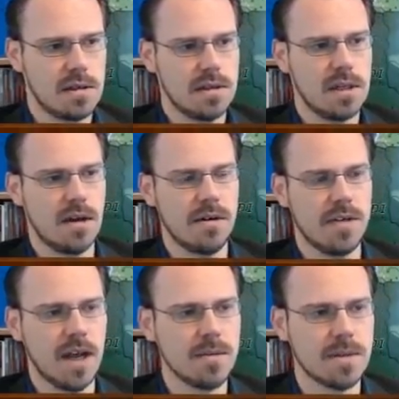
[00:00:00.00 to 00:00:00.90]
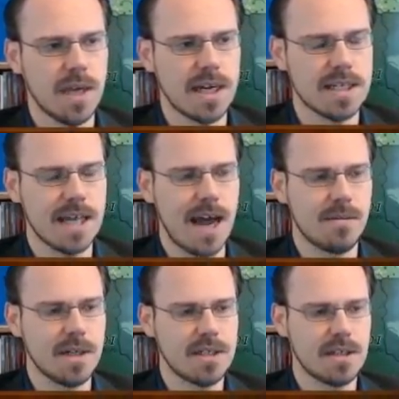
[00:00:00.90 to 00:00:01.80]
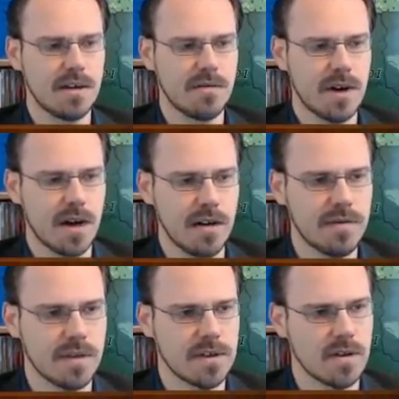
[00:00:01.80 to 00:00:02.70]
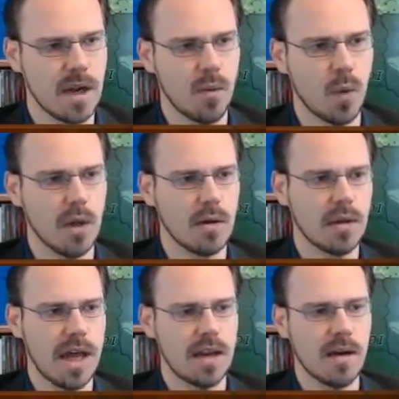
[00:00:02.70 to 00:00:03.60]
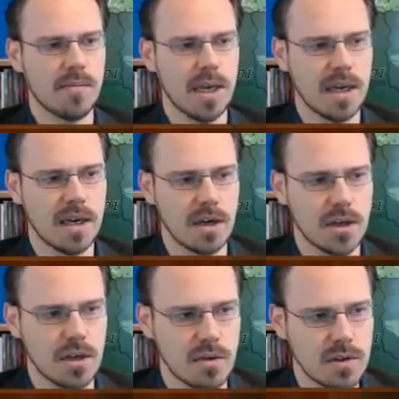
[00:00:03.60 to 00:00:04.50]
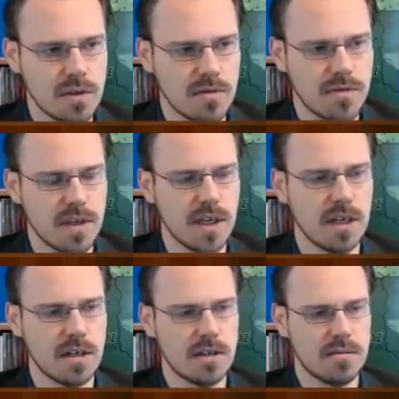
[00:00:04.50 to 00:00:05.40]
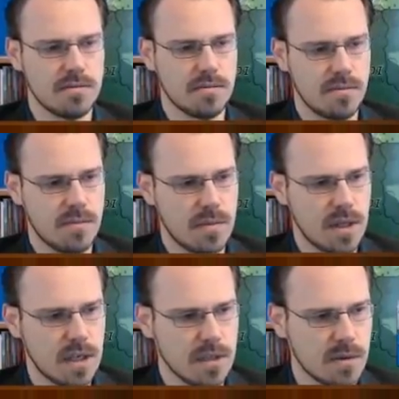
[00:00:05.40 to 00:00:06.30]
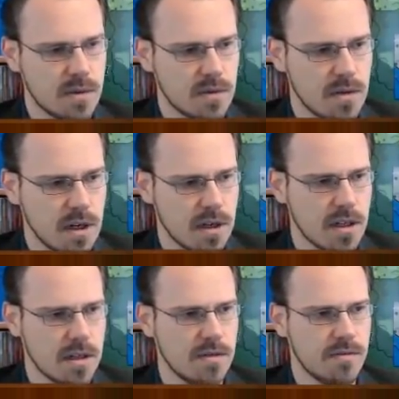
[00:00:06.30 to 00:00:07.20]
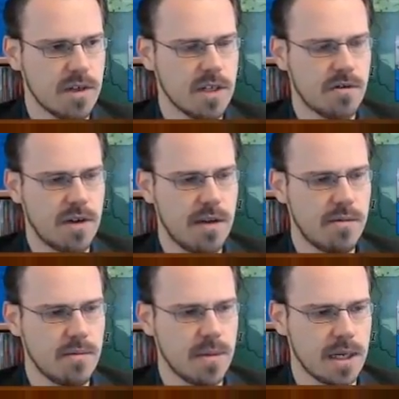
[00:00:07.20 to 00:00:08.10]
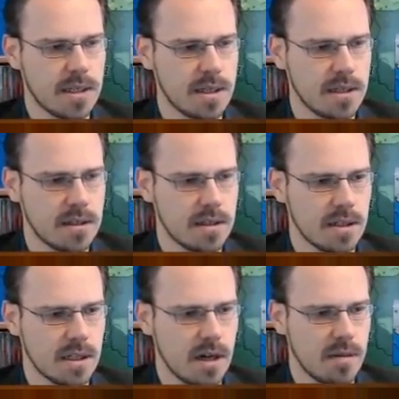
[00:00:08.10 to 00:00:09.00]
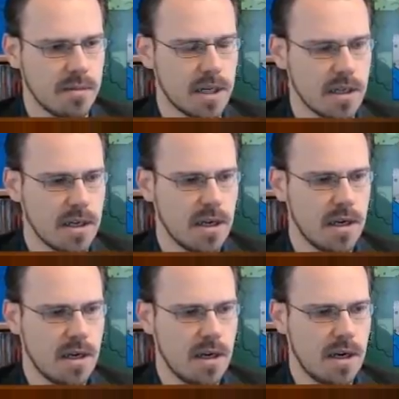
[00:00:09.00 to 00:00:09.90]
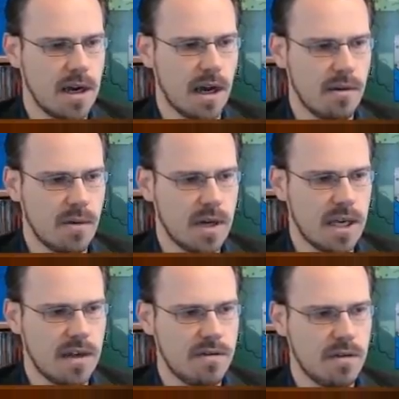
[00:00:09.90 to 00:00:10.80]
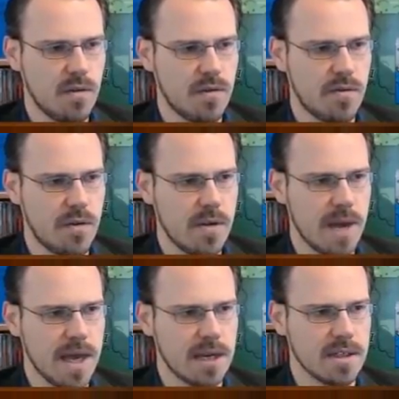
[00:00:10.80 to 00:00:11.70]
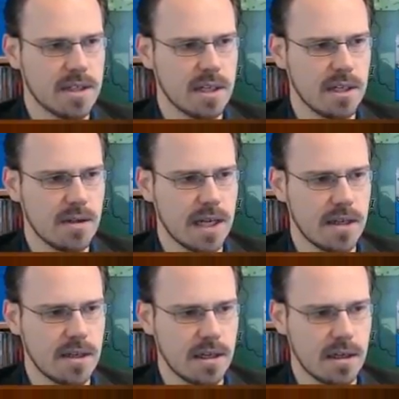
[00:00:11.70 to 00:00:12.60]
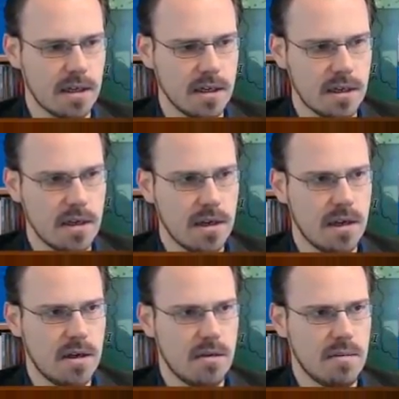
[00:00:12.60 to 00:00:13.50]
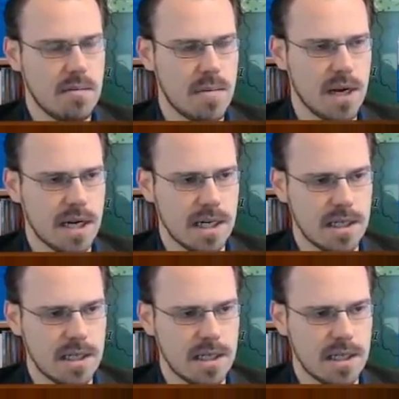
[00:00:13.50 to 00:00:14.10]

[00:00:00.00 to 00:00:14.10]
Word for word: Now, if it helps him get established, then fair enough. It will end up being a good use of the explosive or the freezing trap, but it could easily not be. I don't want to give him the free mana just to kill that thing, but